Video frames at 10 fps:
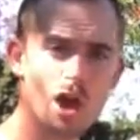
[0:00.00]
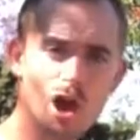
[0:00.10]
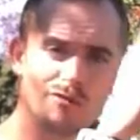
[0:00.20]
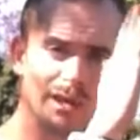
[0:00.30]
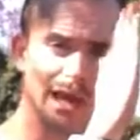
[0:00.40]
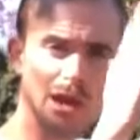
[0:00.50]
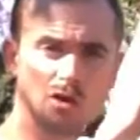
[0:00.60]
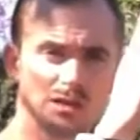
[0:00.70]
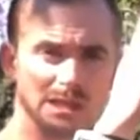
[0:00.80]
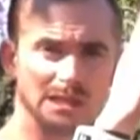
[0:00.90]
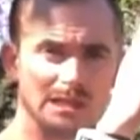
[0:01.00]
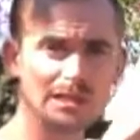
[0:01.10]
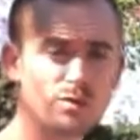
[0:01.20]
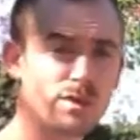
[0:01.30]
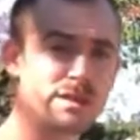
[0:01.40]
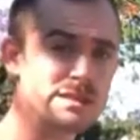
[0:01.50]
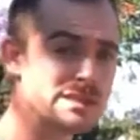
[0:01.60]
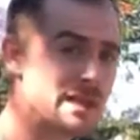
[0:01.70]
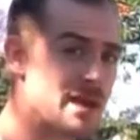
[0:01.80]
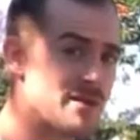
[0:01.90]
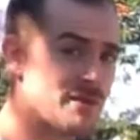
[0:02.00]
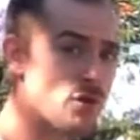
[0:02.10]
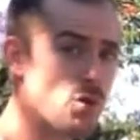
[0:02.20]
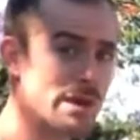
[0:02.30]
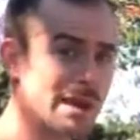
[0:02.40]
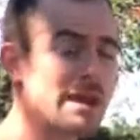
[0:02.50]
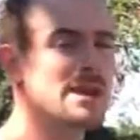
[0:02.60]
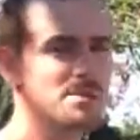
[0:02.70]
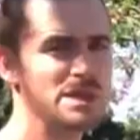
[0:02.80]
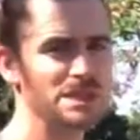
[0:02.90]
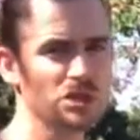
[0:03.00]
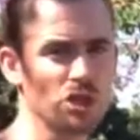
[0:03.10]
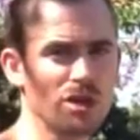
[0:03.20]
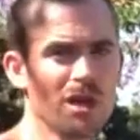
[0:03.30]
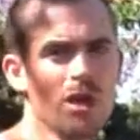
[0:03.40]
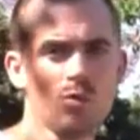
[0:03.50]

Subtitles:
over that long distance with a slight forward leaning position,